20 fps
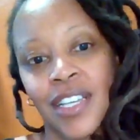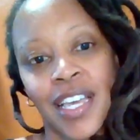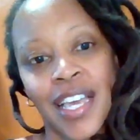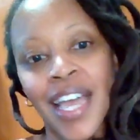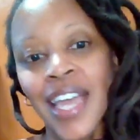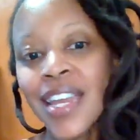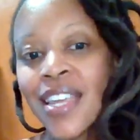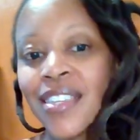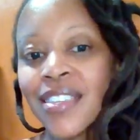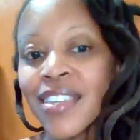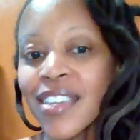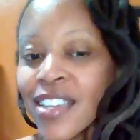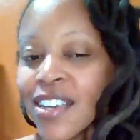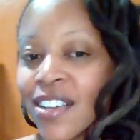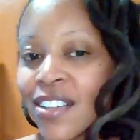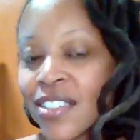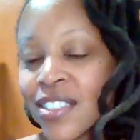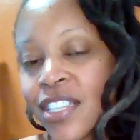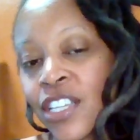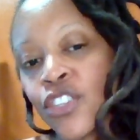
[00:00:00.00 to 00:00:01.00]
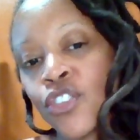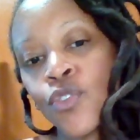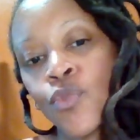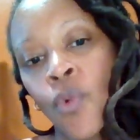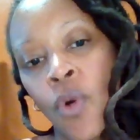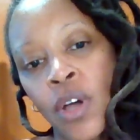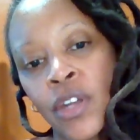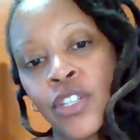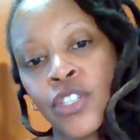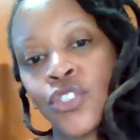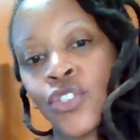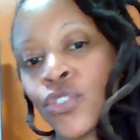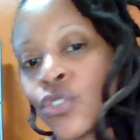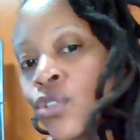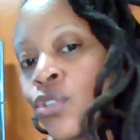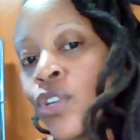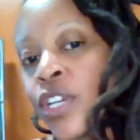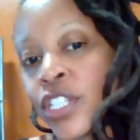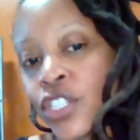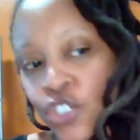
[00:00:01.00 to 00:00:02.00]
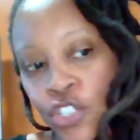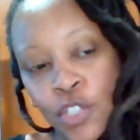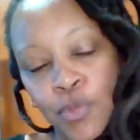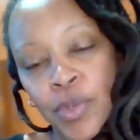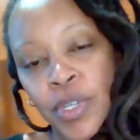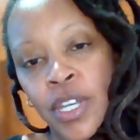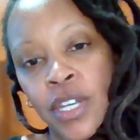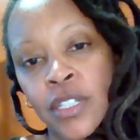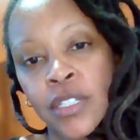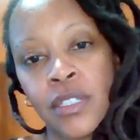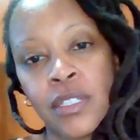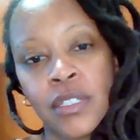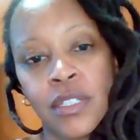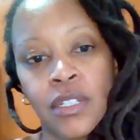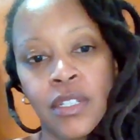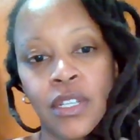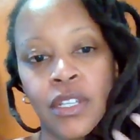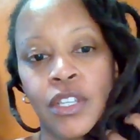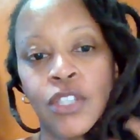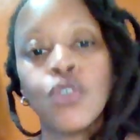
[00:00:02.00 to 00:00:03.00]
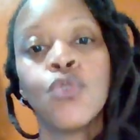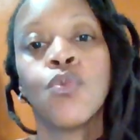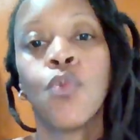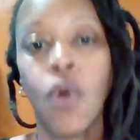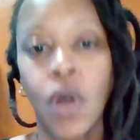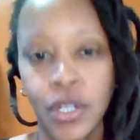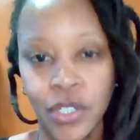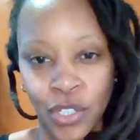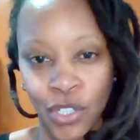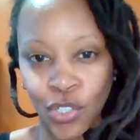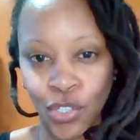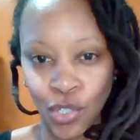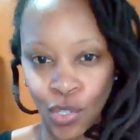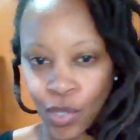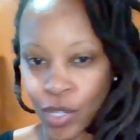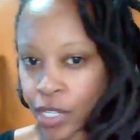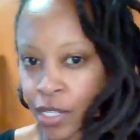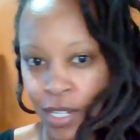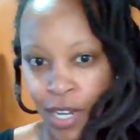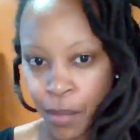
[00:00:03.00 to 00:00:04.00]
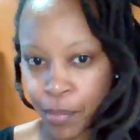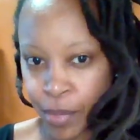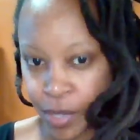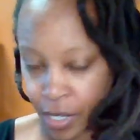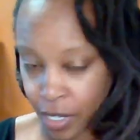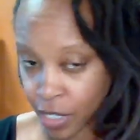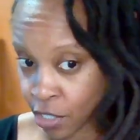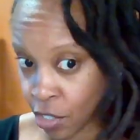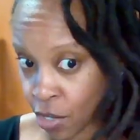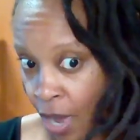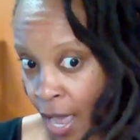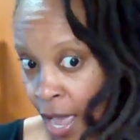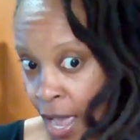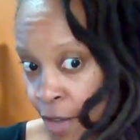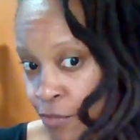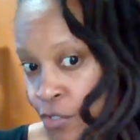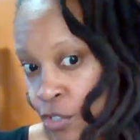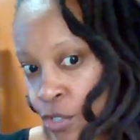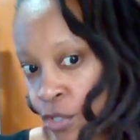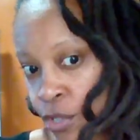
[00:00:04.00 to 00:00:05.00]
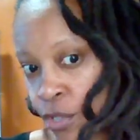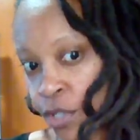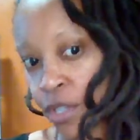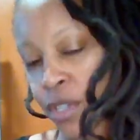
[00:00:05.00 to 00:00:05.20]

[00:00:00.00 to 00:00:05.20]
Anything else that you want to do, it's just because you want to do it, not because you have to.